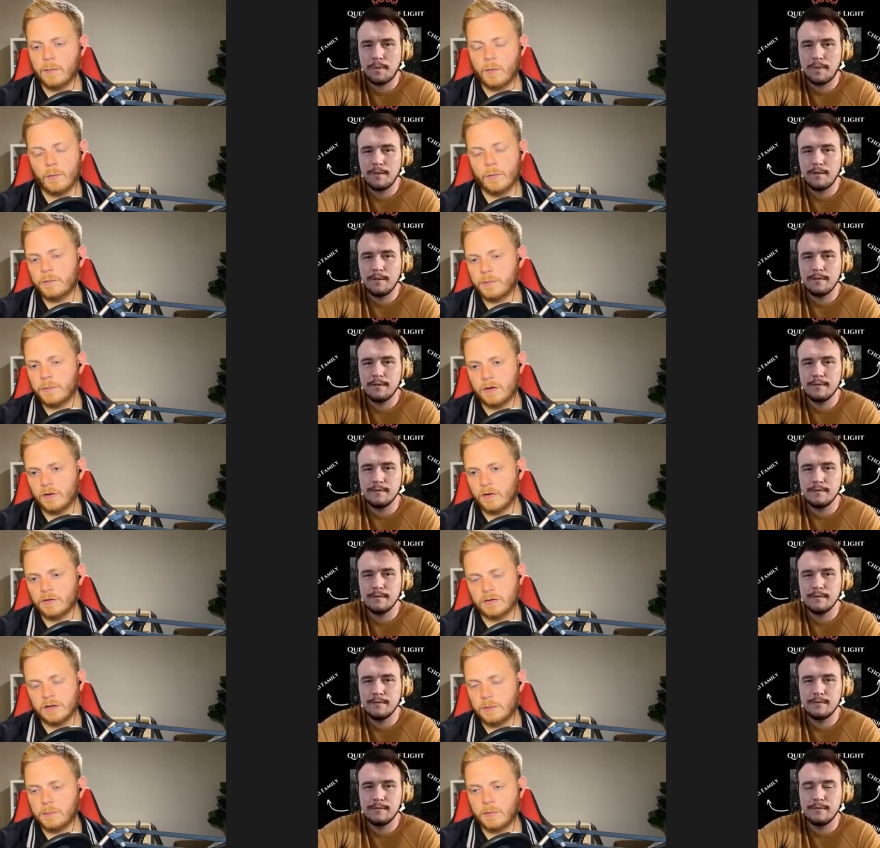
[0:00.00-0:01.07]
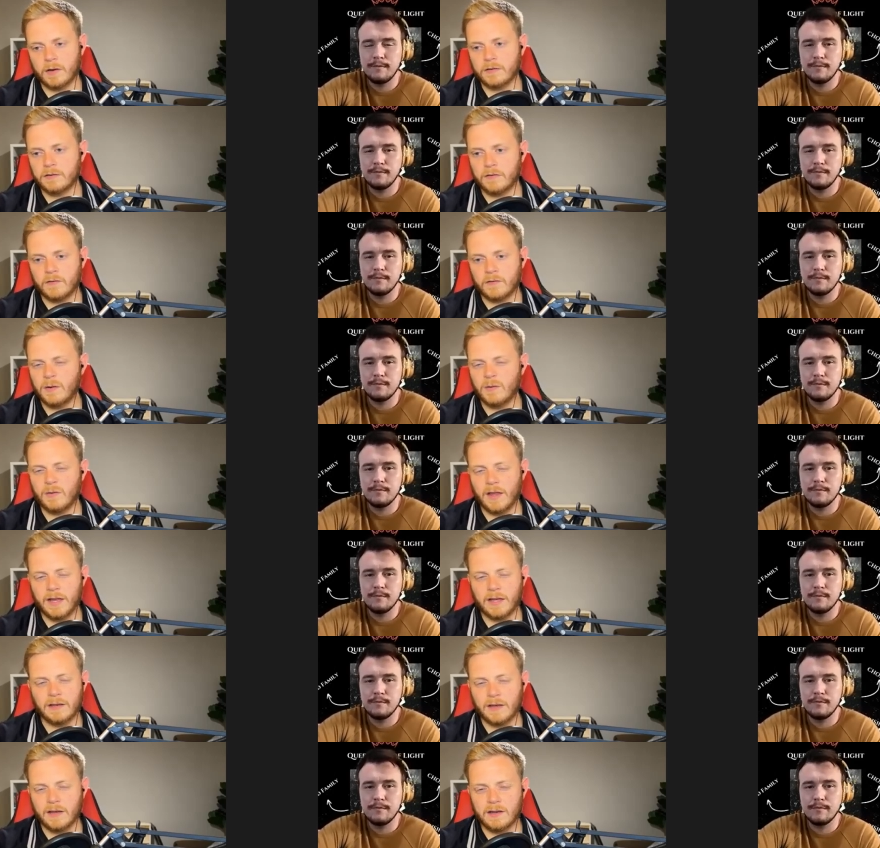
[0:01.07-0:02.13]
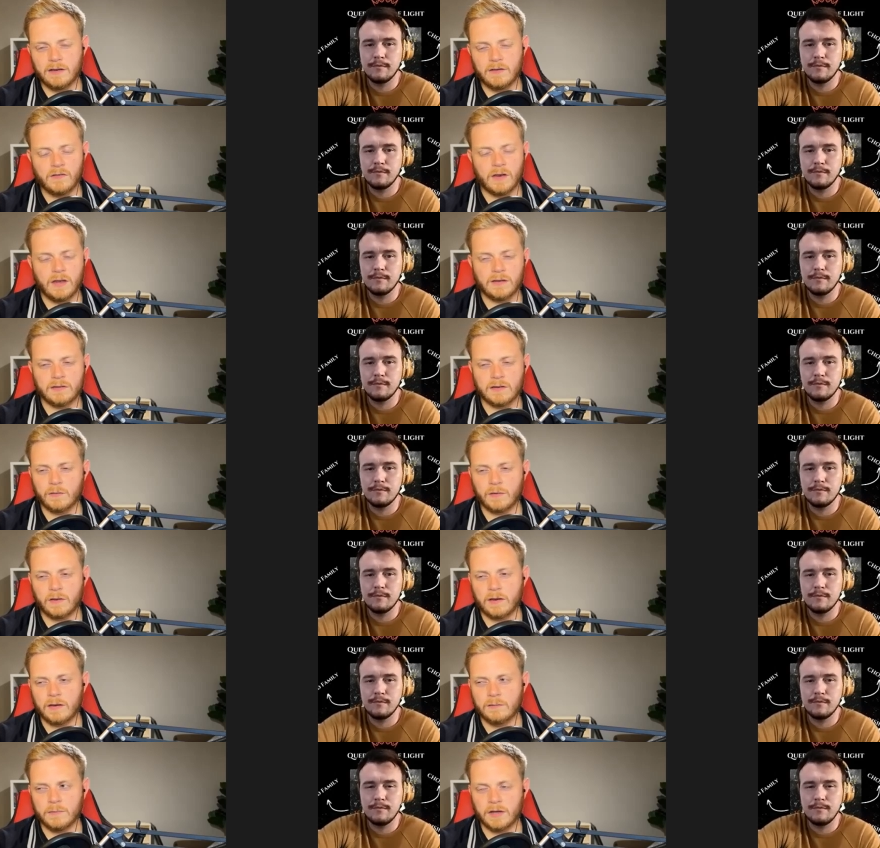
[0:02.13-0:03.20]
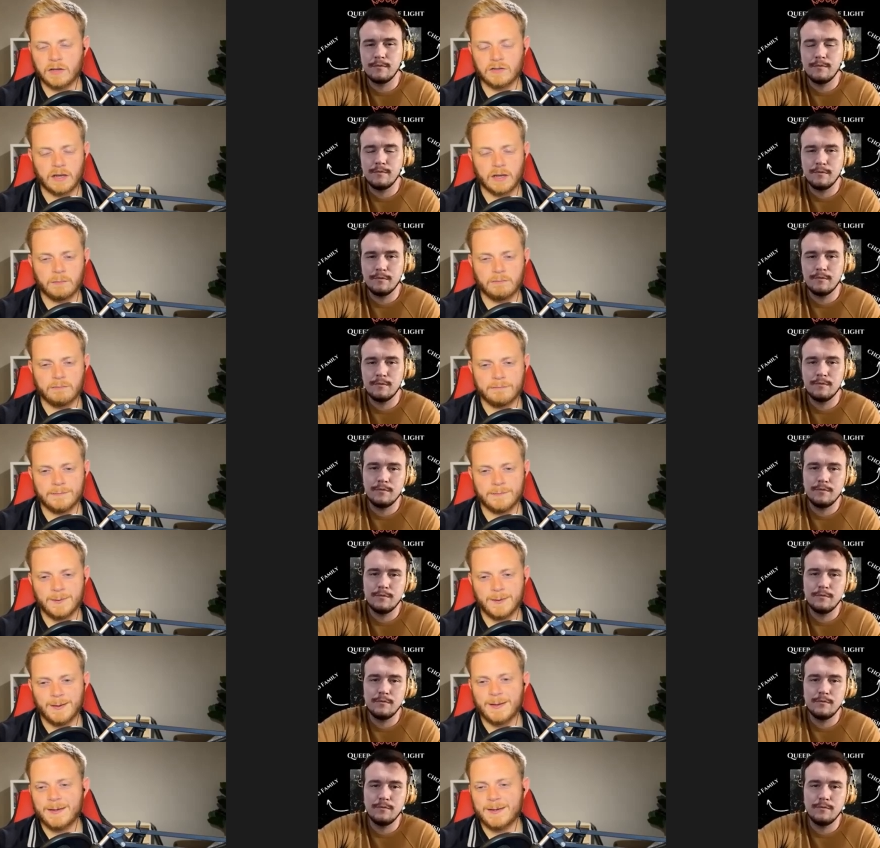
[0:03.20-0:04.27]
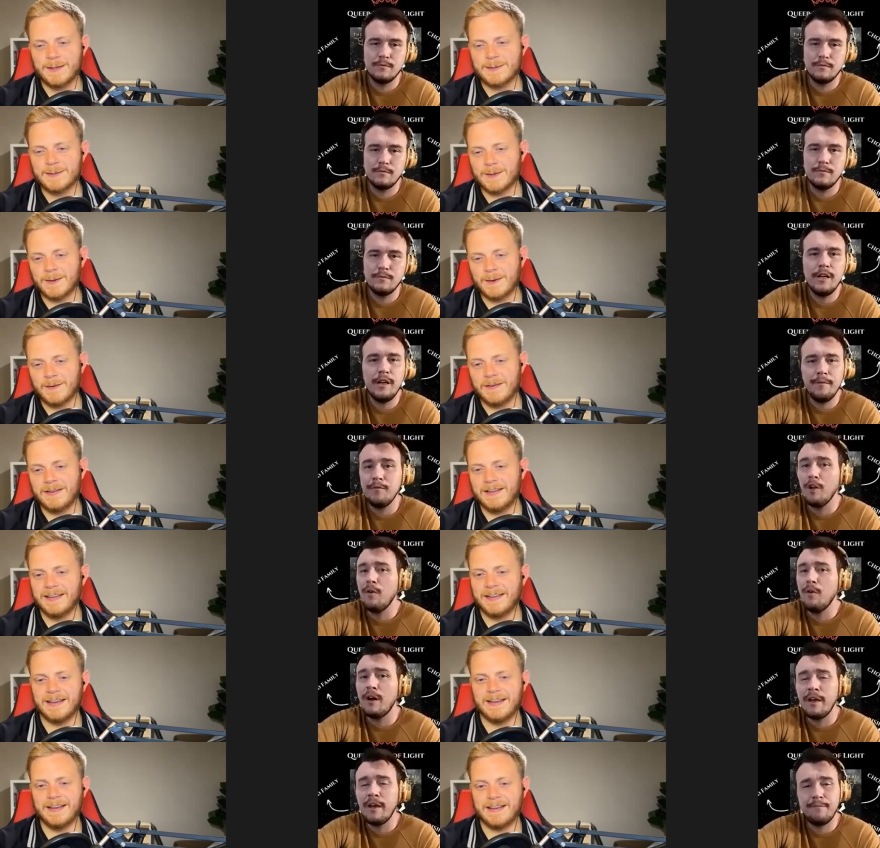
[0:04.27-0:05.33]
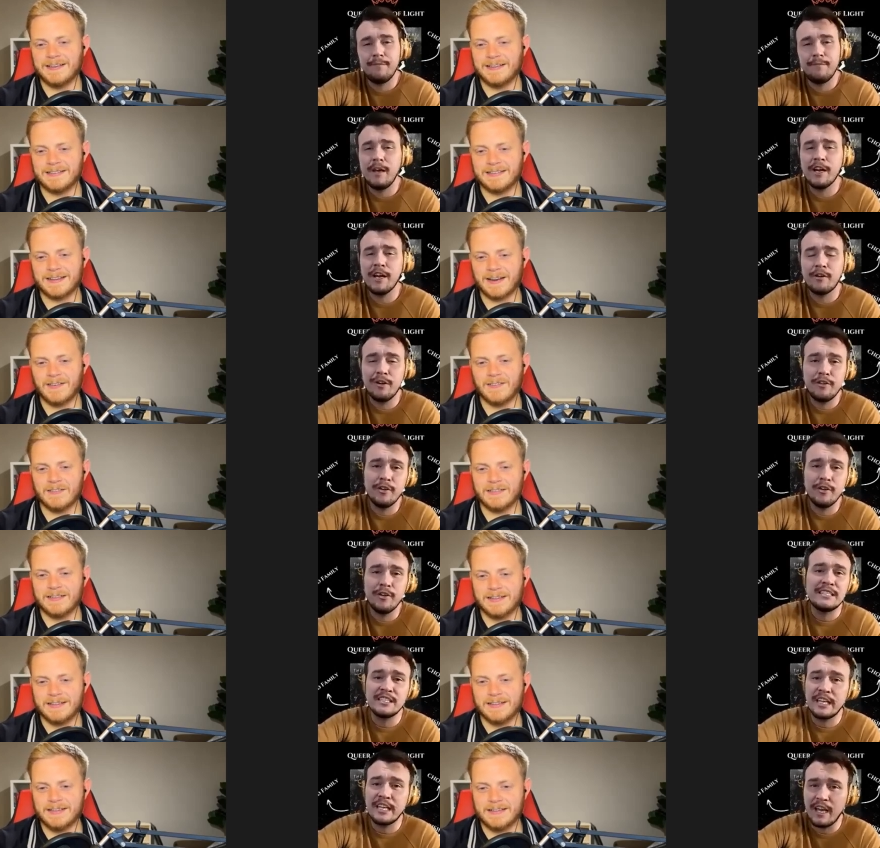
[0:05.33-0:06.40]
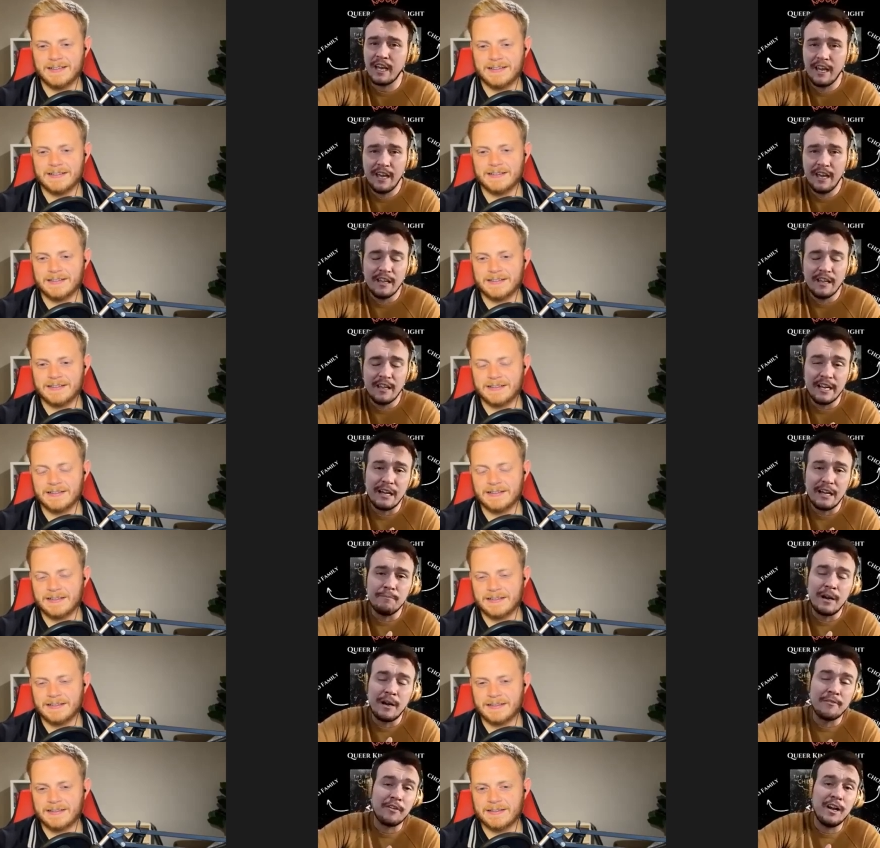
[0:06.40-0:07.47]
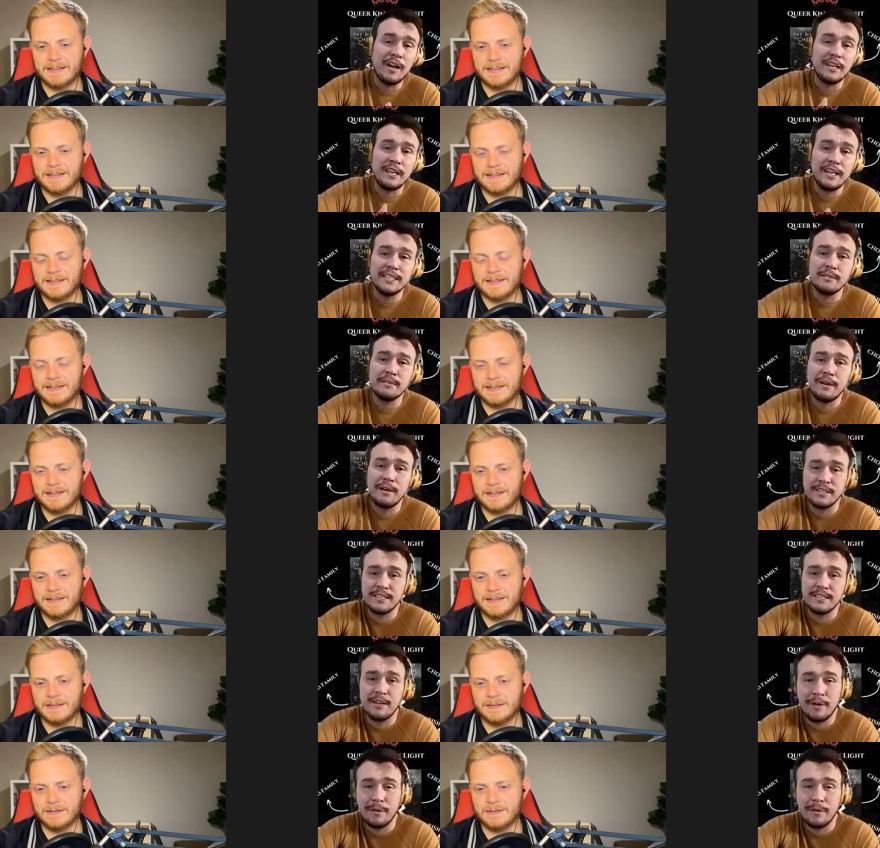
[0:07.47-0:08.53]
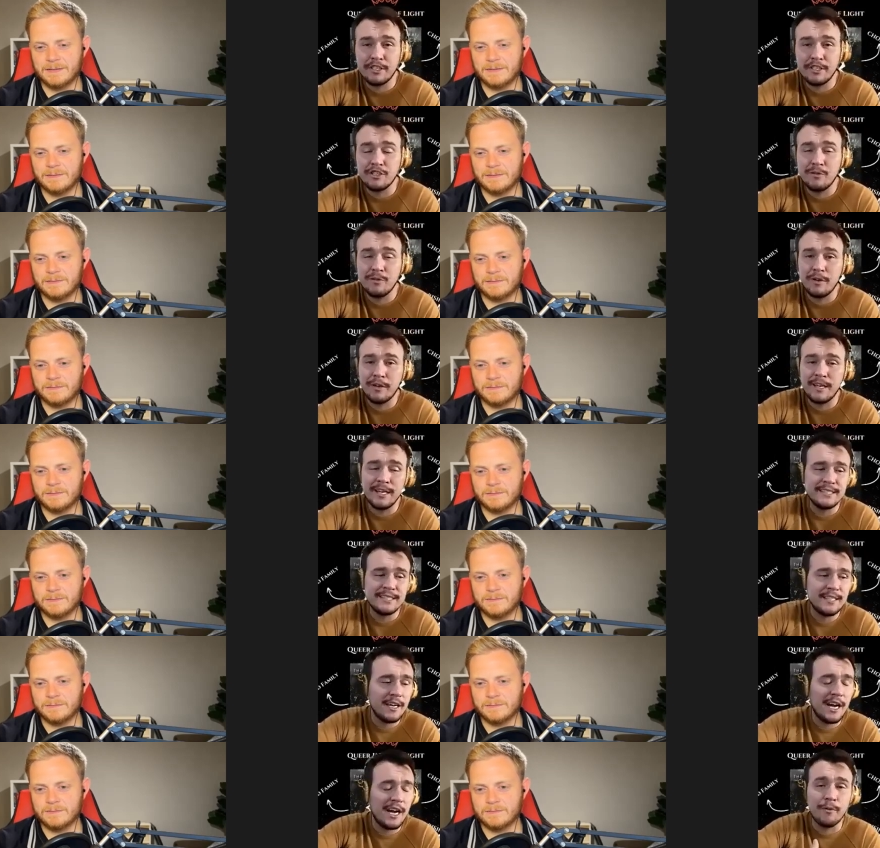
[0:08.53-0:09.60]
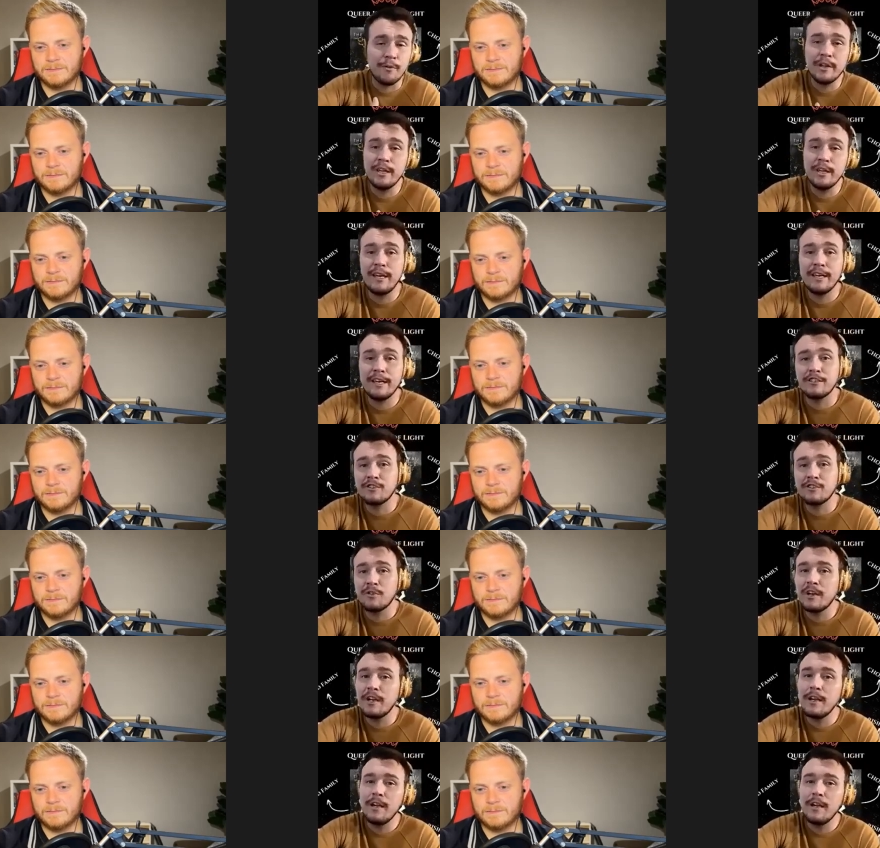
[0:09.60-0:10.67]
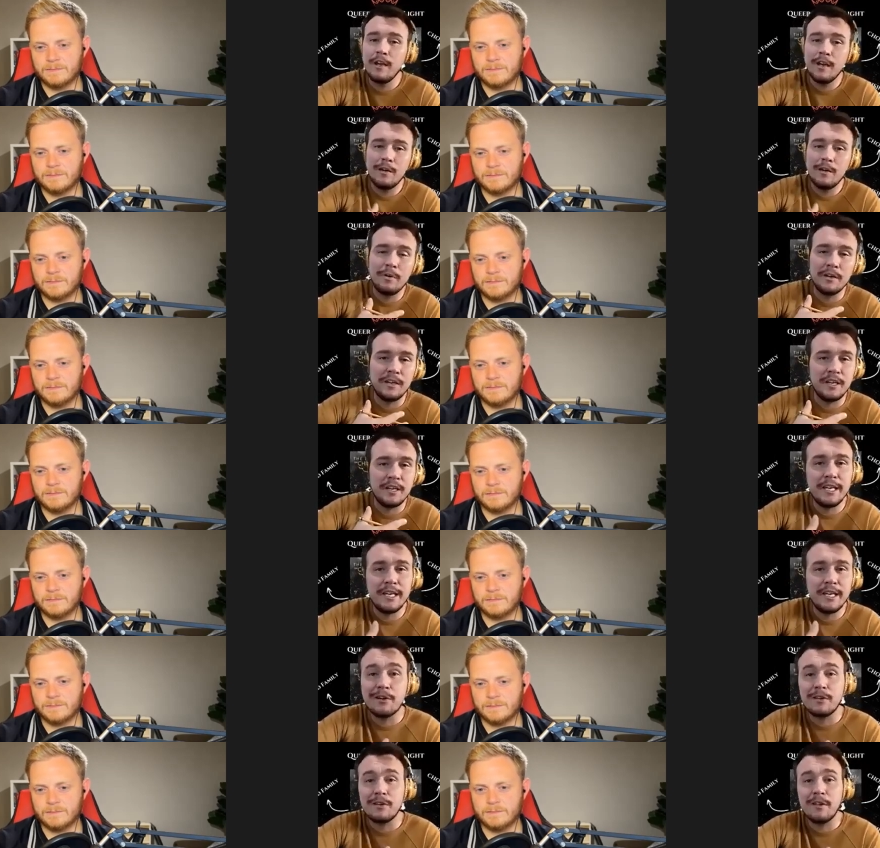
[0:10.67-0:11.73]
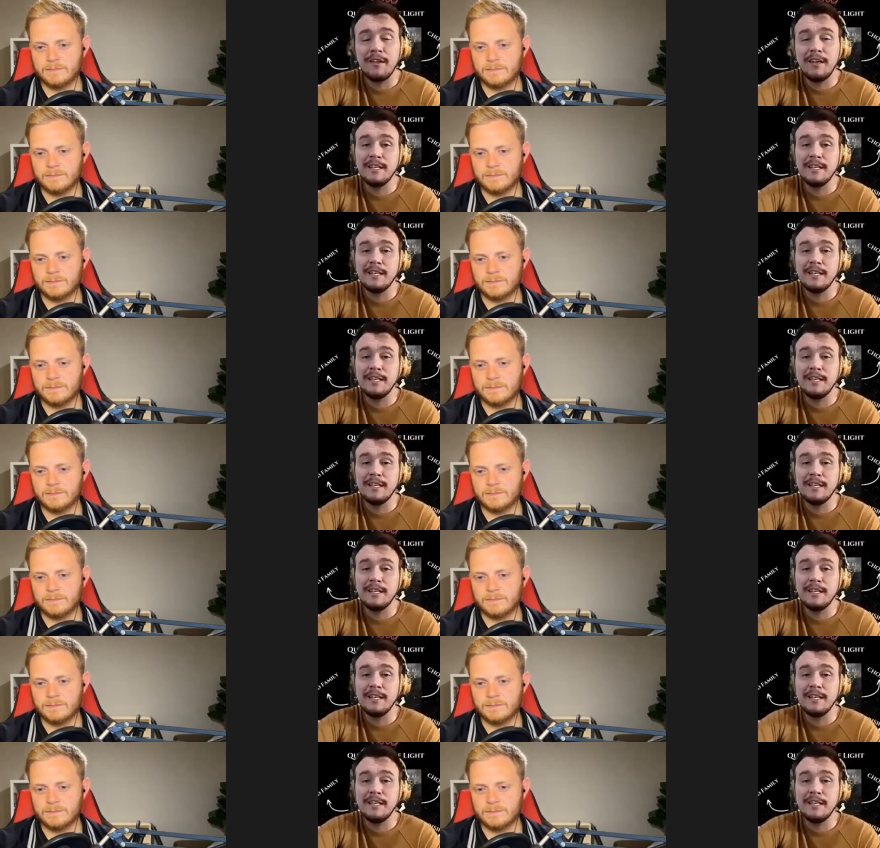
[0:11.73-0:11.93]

Speaker 1: I will always be encouraging and positive. I don't like negativity; it's not really my jam. So no, I, I kinda...
Speaker 2: agree It's like like my friend, he's about to self publish his own book, and I said, I really like your story, but here are the